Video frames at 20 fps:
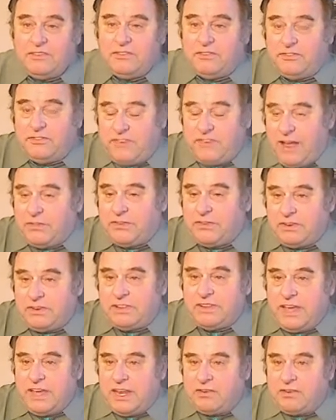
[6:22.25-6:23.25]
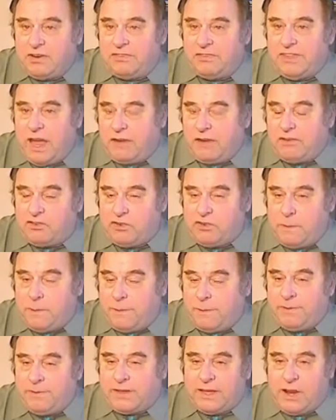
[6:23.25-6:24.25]
founder and leader of the Irish
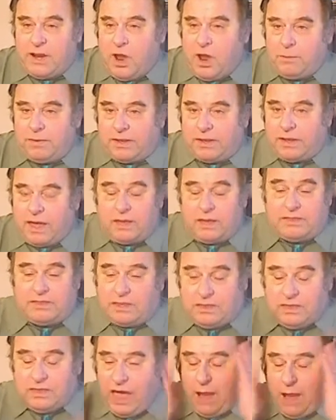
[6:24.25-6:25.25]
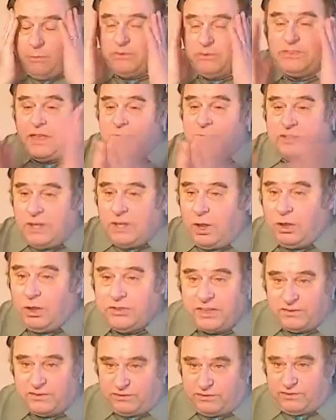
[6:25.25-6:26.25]
Republican Army. I was never
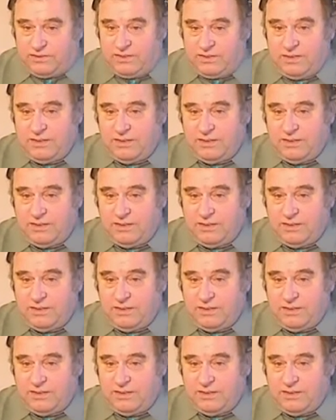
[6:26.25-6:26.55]
told this.